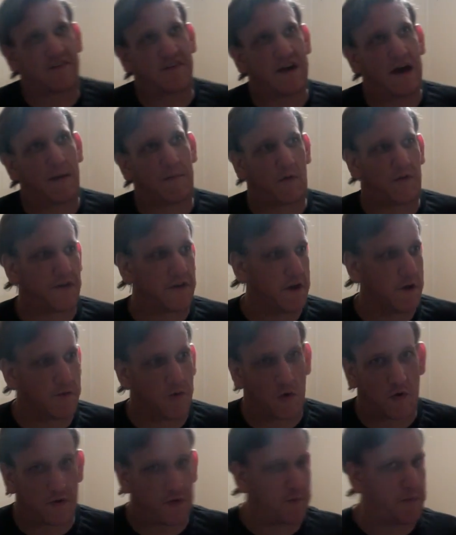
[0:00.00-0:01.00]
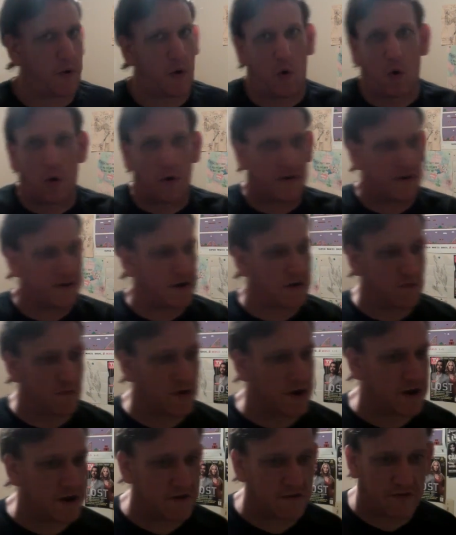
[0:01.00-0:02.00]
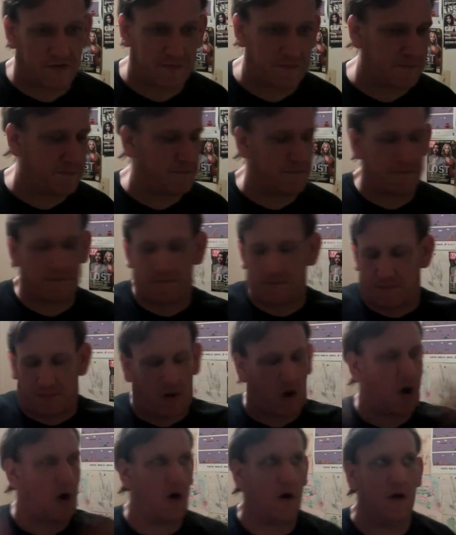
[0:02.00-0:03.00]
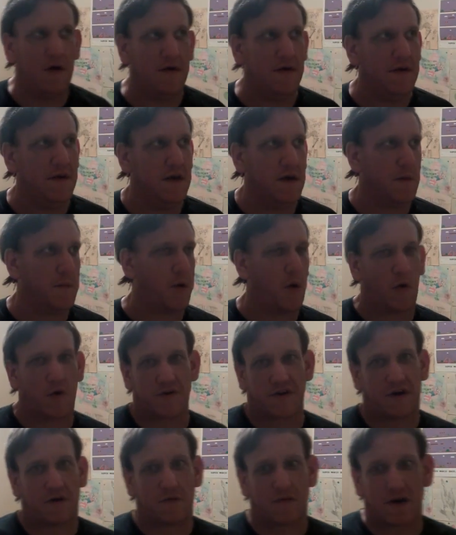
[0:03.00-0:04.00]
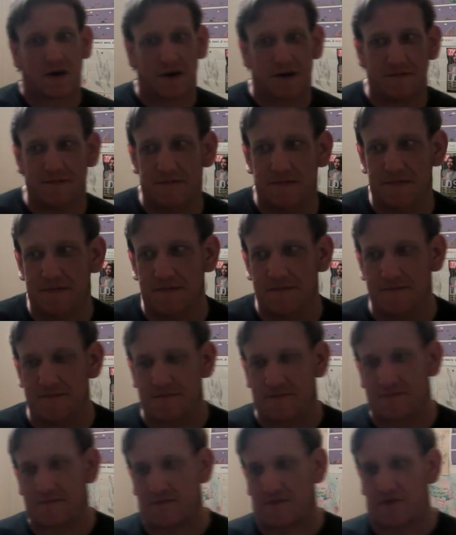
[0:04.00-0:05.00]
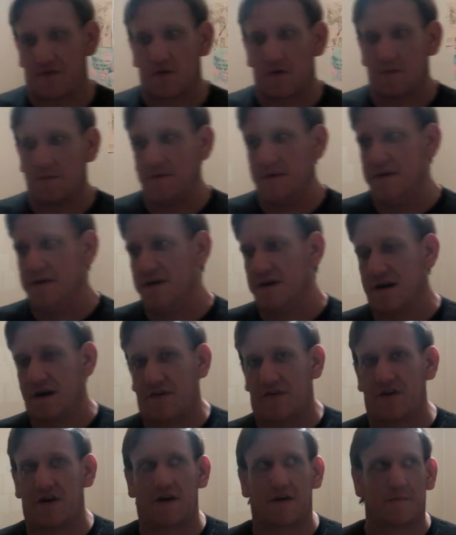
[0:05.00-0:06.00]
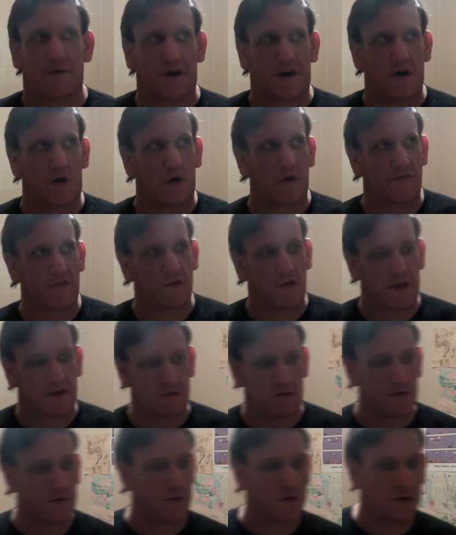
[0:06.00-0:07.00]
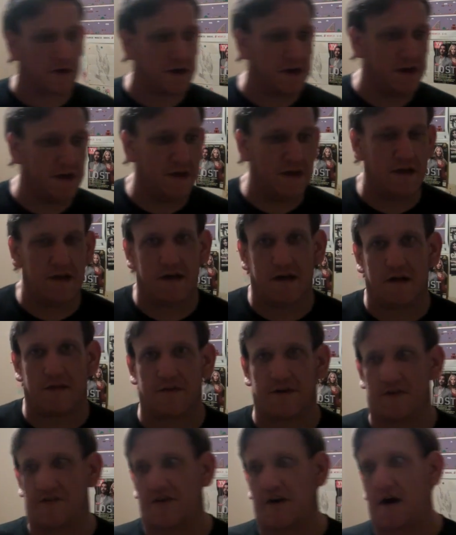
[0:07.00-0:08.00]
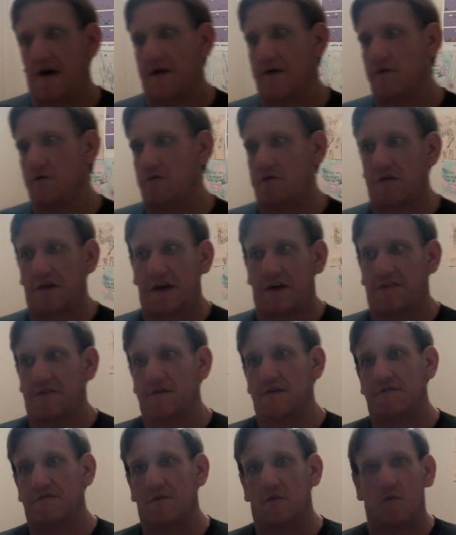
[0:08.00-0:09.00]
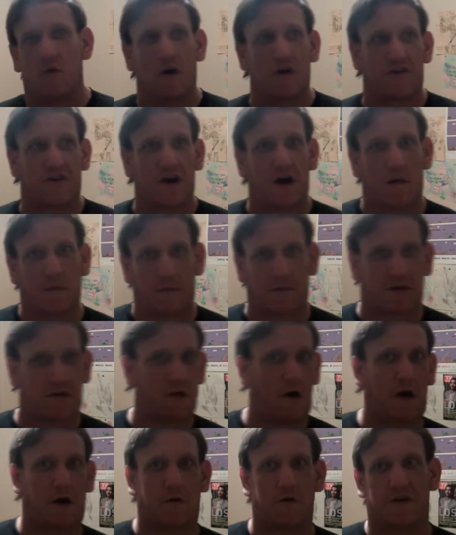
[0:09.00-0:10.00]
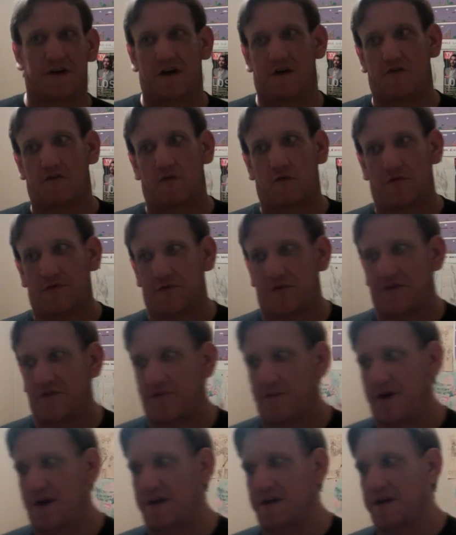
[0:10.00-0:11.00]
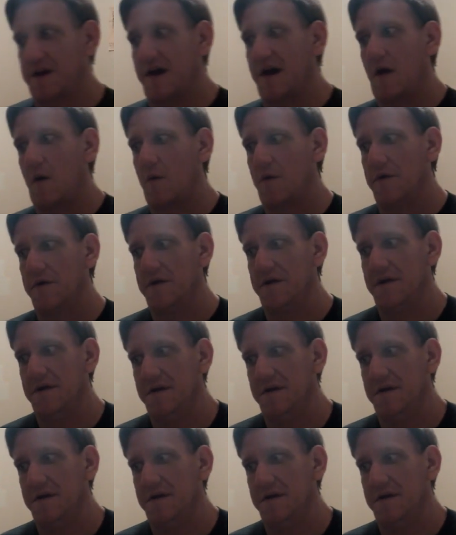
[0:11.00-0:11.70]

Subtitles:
to the Appleton airport. It's pouring down rain, just pouring down rain. So I sit out in my car for like literally the entire length of the Rush album, Clockwork Angels, which is about an hour.